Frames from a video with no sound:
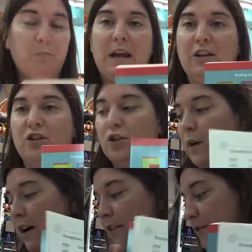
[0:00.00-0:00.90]
Page
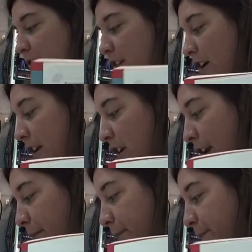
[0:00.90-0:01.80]
12. Very
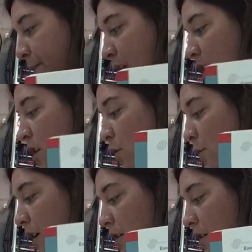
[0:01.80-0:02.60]
good. We